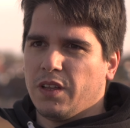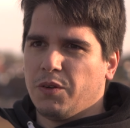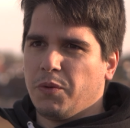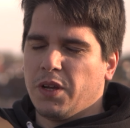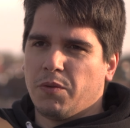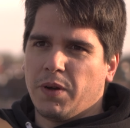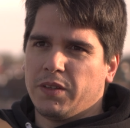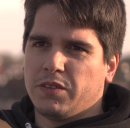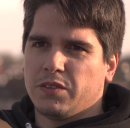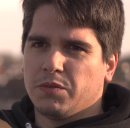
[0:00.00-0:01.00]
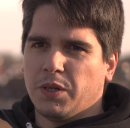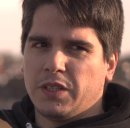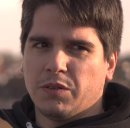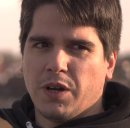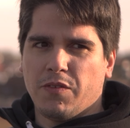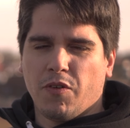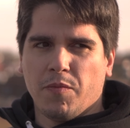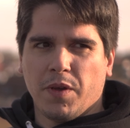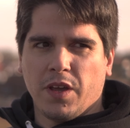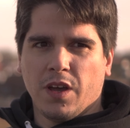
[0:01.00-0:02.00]
The rear went away from
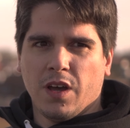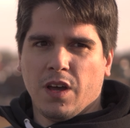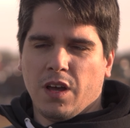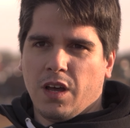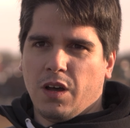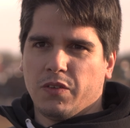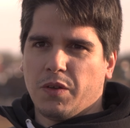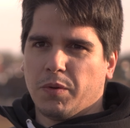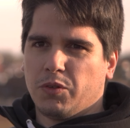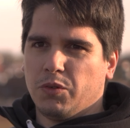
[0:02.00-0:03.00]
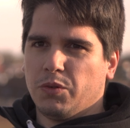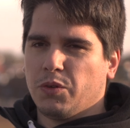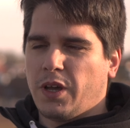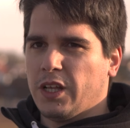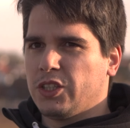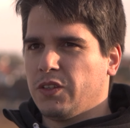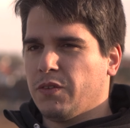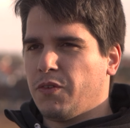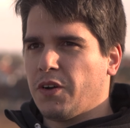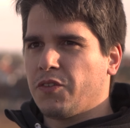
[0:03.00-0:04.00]
me. I was able to catch it the
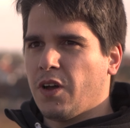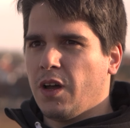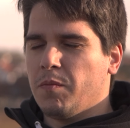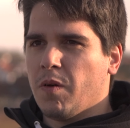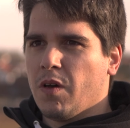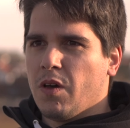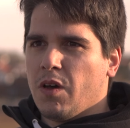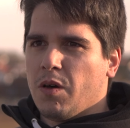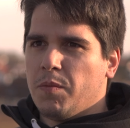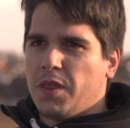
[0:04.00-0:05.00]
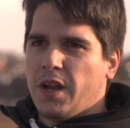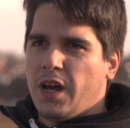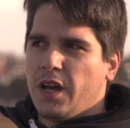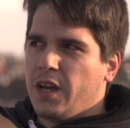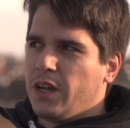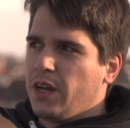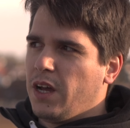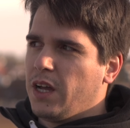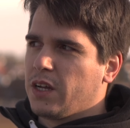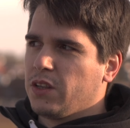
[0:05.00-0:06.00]
first time, but then
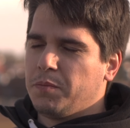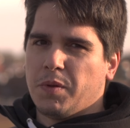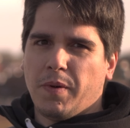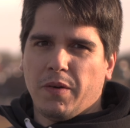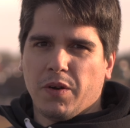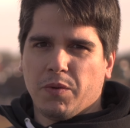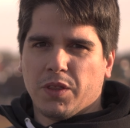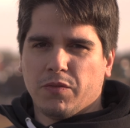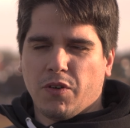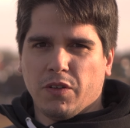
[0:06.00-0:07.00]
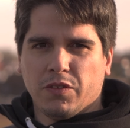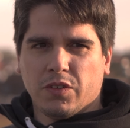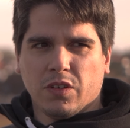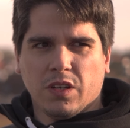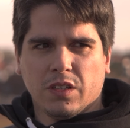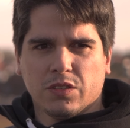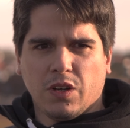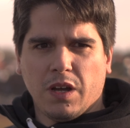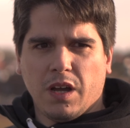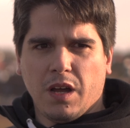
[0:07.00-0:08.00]
I clipped the barrier with the front, so
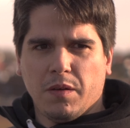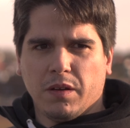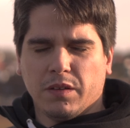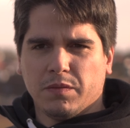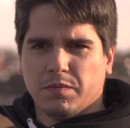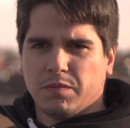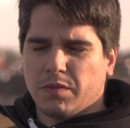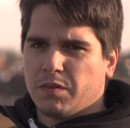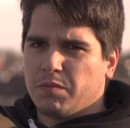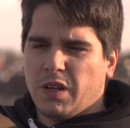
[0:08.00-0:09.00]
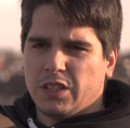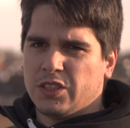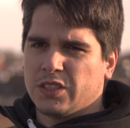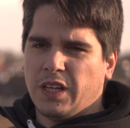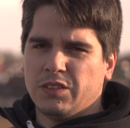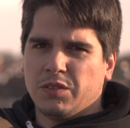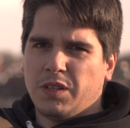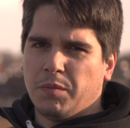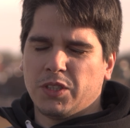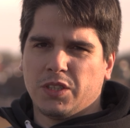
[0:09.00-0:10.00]
I just
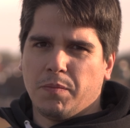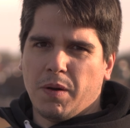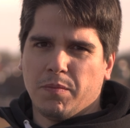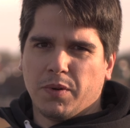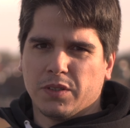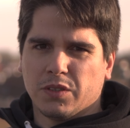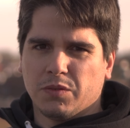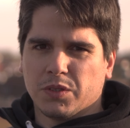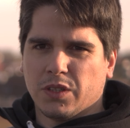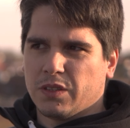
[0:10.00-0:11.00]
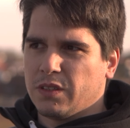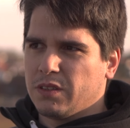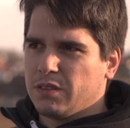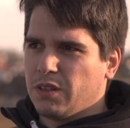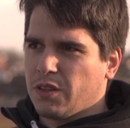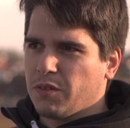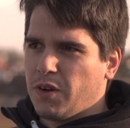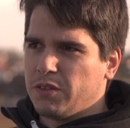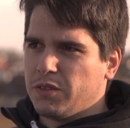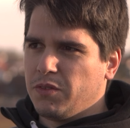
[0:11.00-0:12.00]
damaged the bumpers. It was nothing
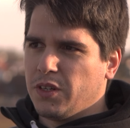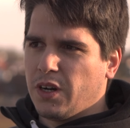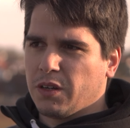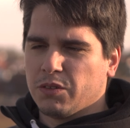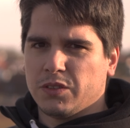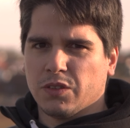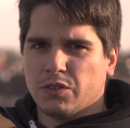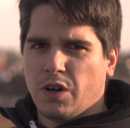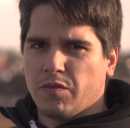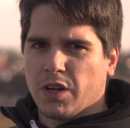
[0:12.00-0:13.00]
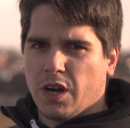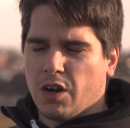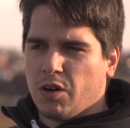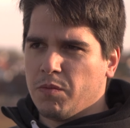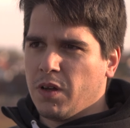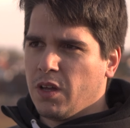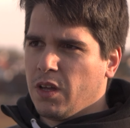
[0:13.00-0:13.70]
very severe. I could still drive the car home.